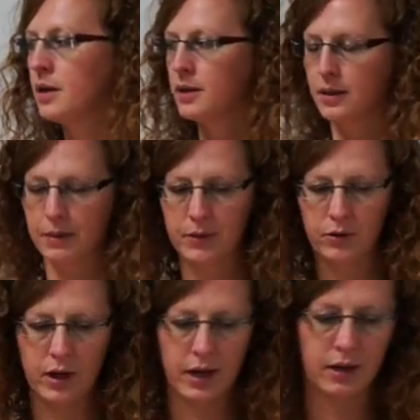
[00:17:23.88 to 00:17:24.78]
I got my
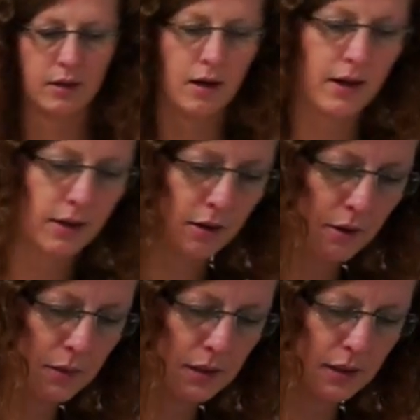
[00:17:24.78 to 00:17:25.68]
dry cloth here.
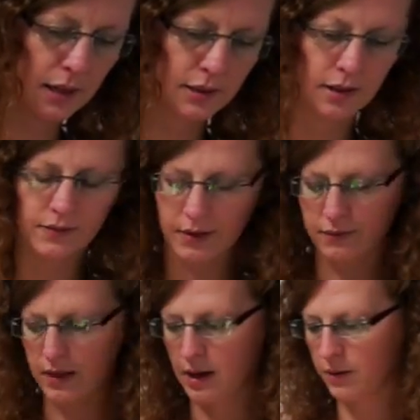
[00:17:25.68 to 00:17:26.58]
I'm going to dust off that
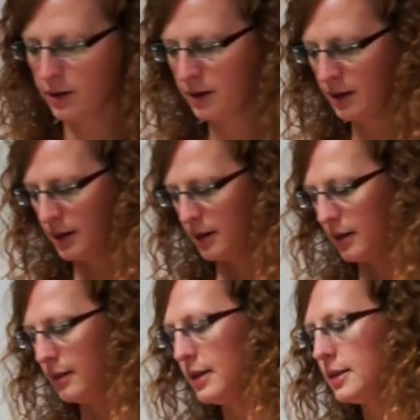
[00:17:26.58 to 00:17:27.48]
flour.
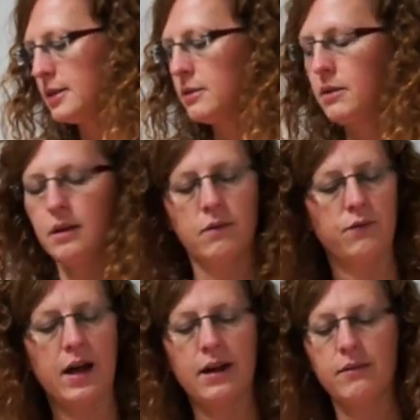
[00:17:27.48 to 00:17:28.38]
This
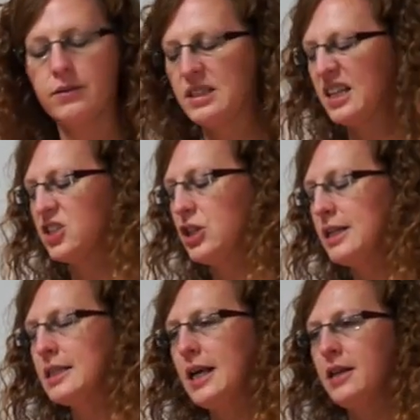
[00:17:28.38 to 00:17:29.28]
5-6
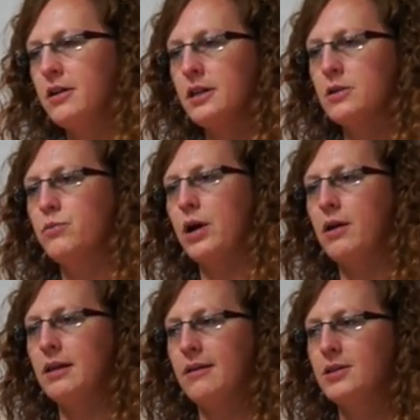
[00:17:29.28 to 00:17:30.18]
sheets on there, this
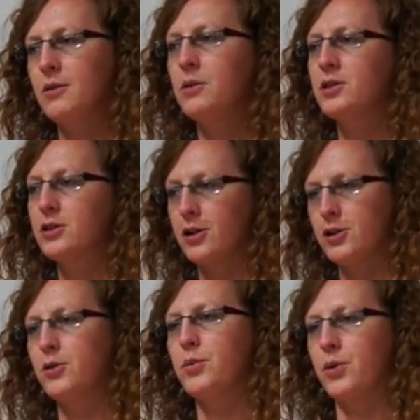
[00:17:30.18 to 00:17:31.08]
brown Lefse will start
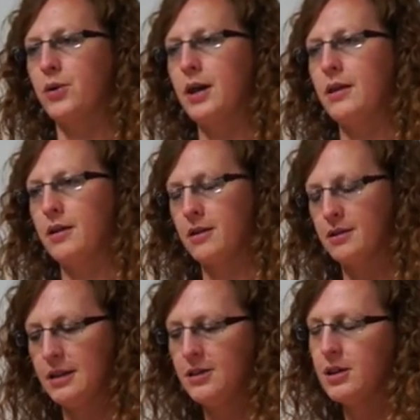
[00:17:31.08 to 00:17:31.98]
to burn on there.
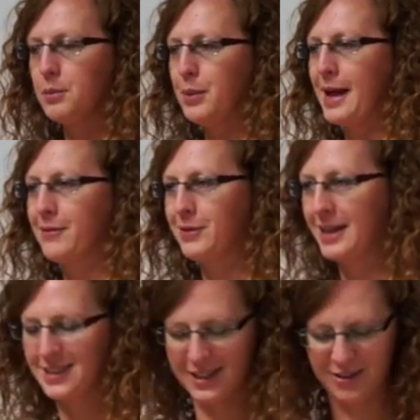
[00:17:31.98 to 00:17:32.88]
Then you get black
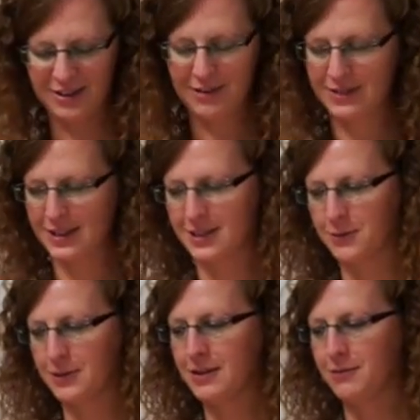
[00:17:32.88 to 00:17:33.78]
flecks on your Lefse,
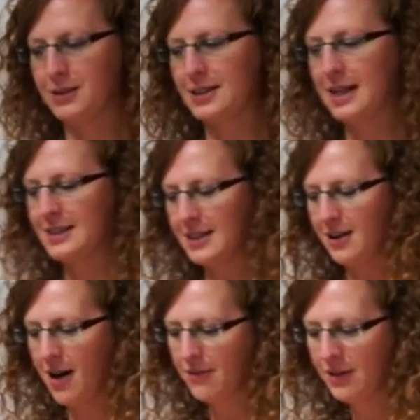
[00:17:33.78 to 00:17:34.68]
so we dust it
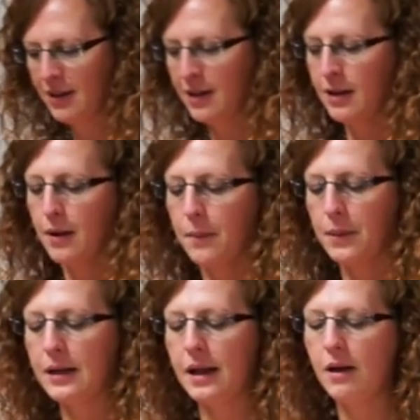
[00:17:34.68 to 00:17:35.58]
off.
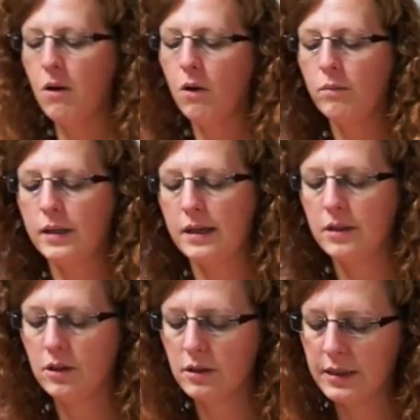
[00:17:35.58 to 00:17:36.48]
But at home then,
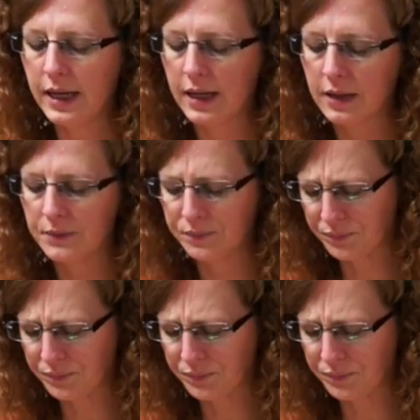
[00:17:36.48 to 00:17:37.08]
you'll take